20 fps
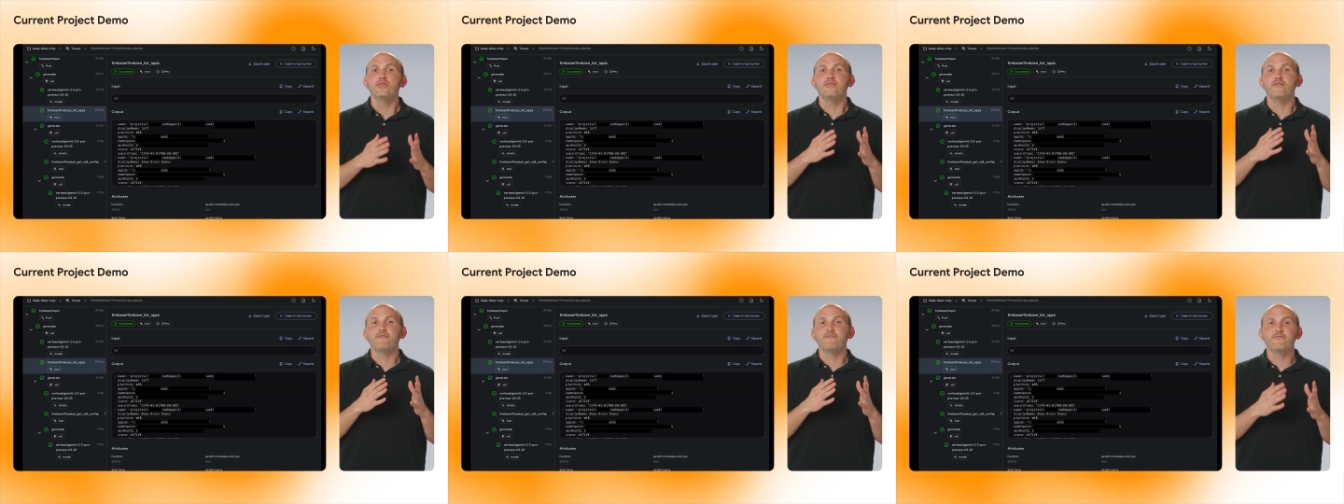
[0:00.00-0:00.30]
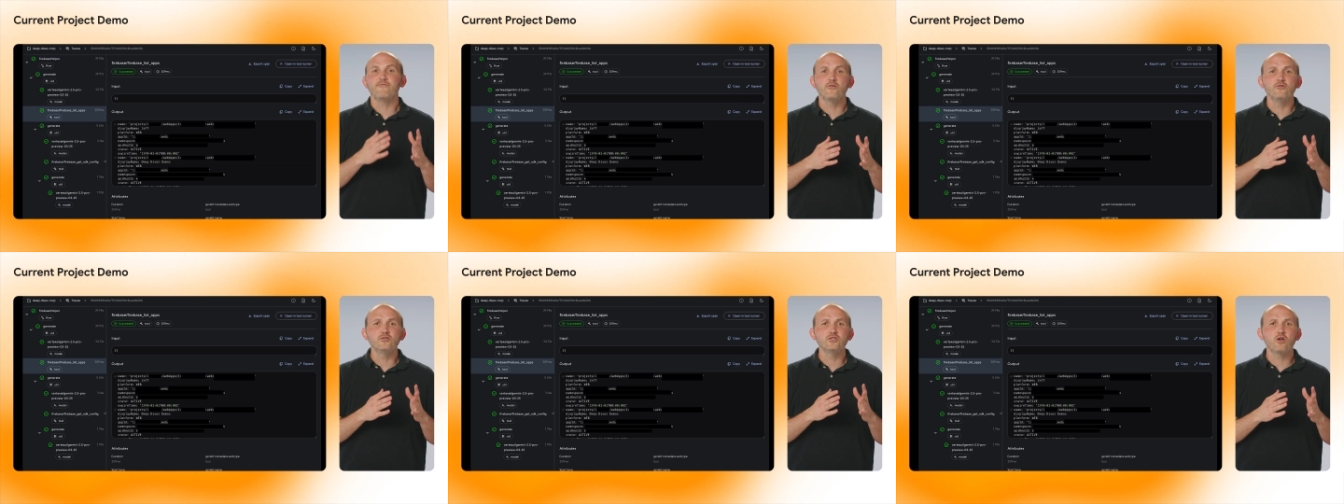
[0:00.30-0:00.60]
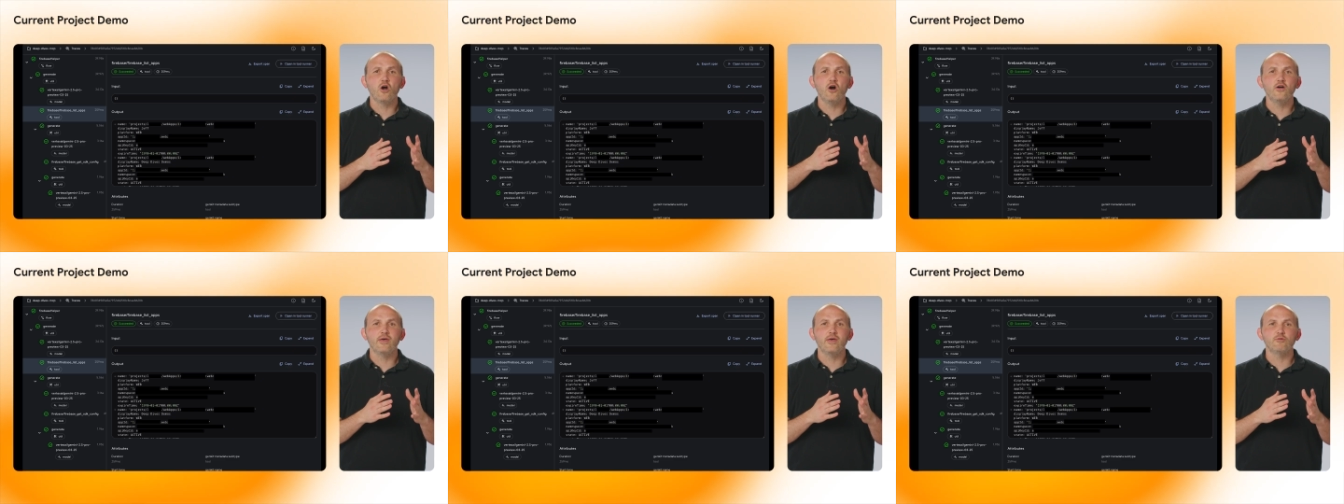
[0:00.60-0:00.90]
The
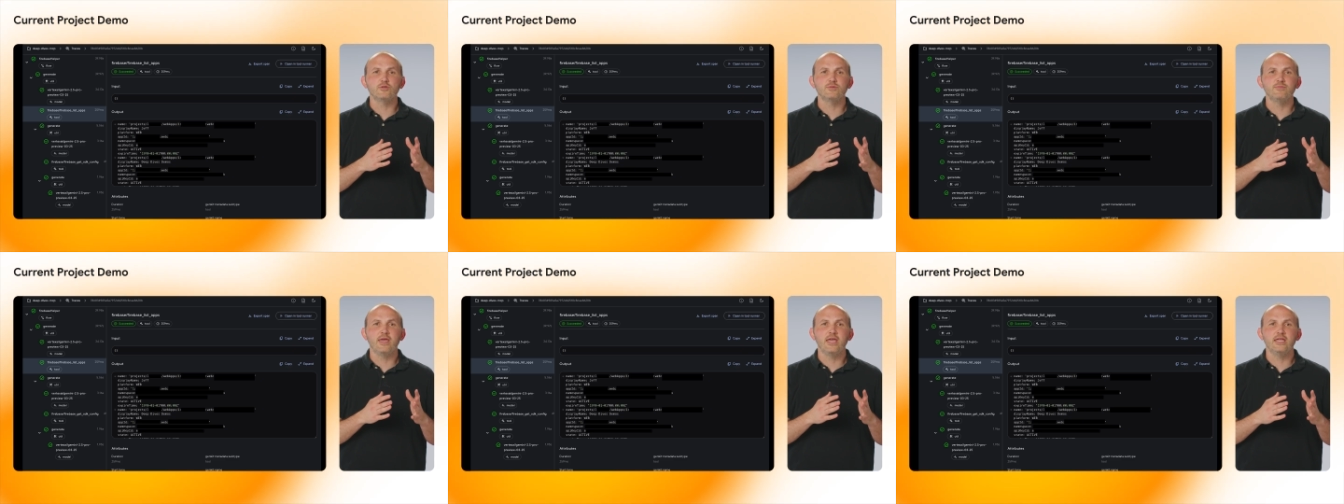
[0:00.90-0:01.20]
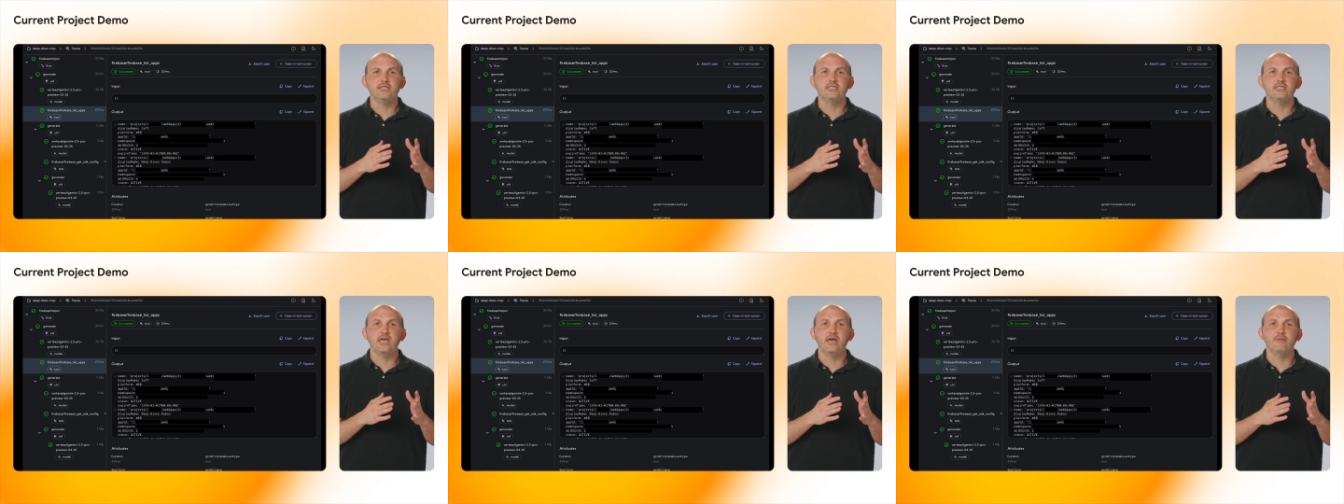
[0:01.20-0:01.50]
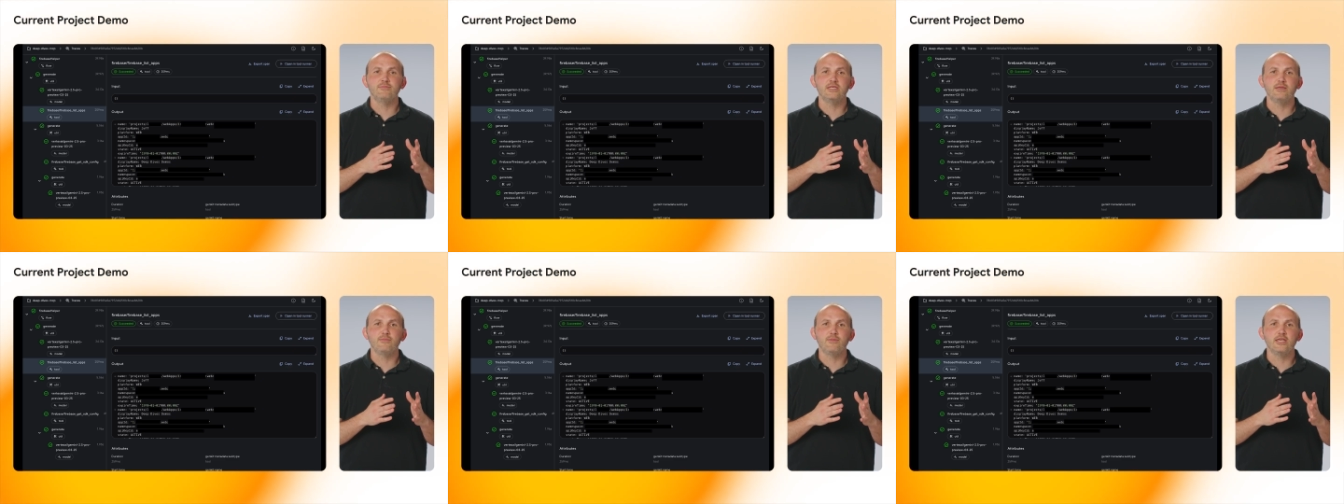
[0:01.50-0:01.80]
first call that was made to the
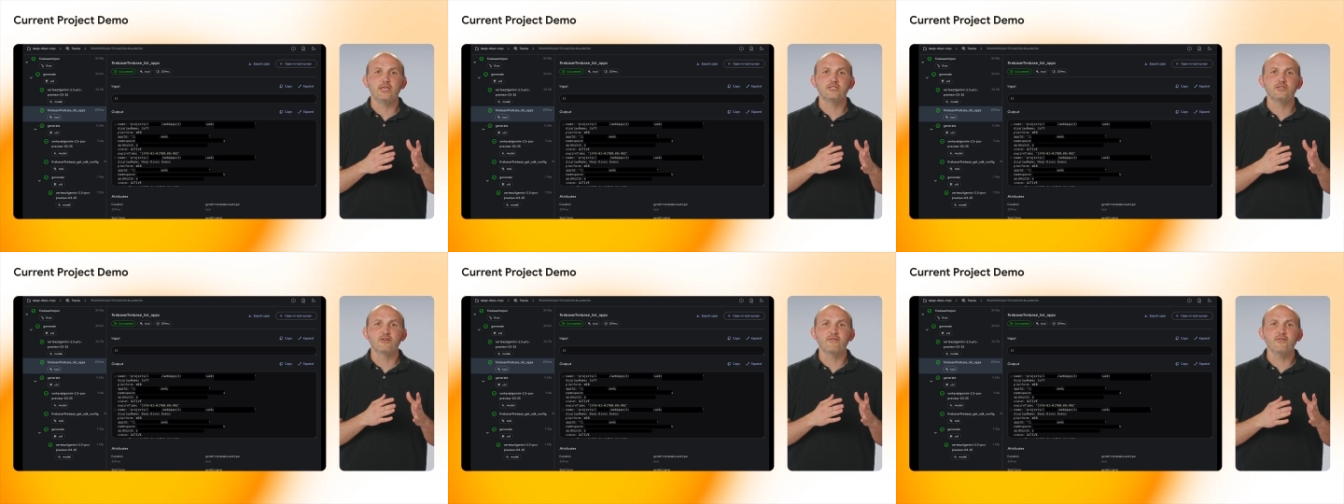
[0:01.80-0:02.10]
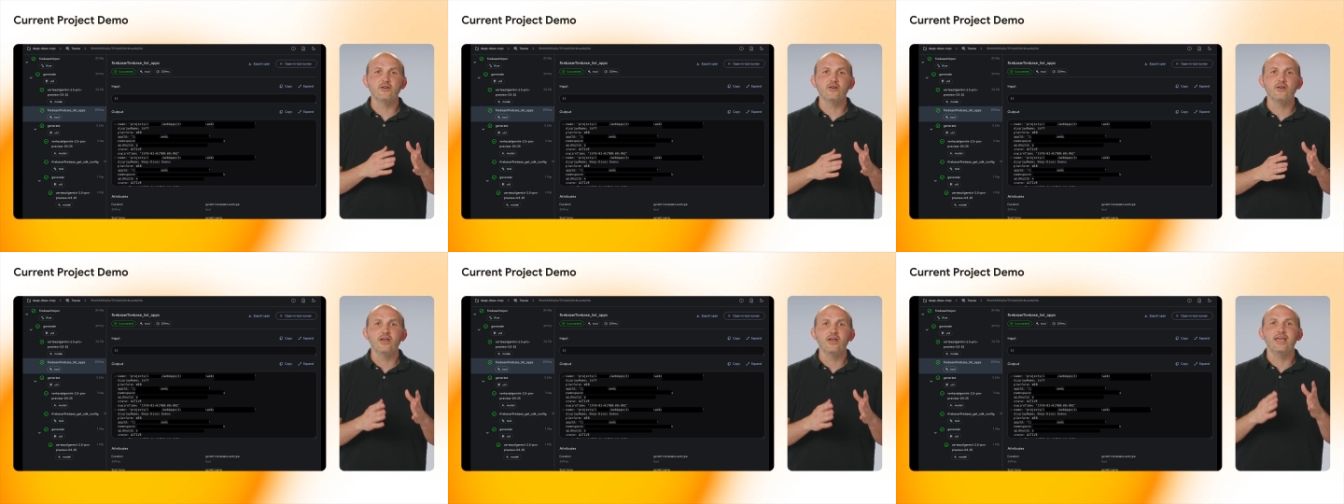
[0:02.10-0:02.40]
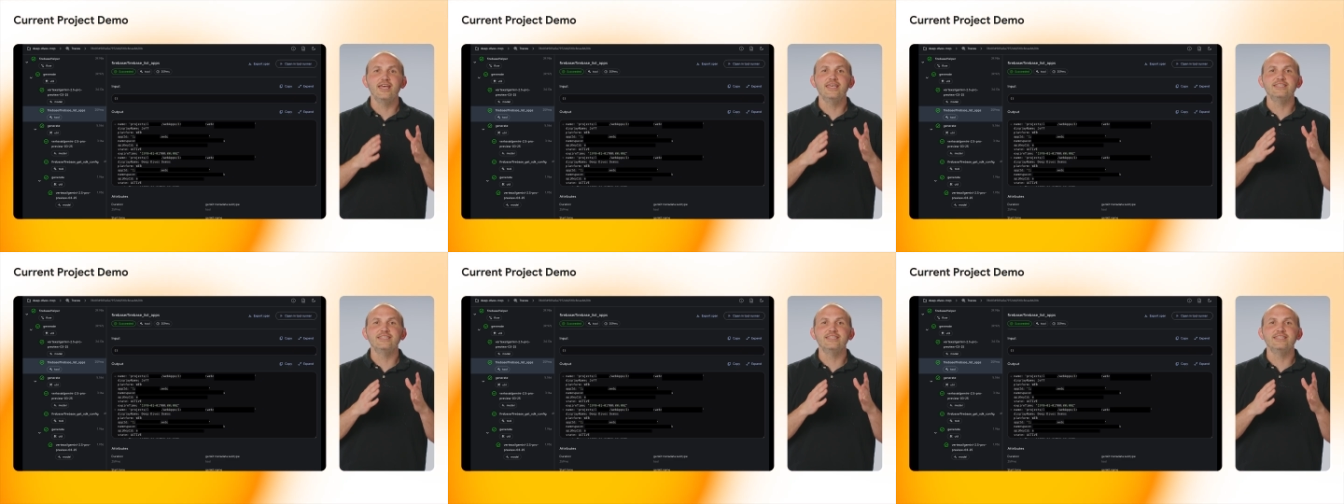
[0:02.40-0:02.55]
MCP server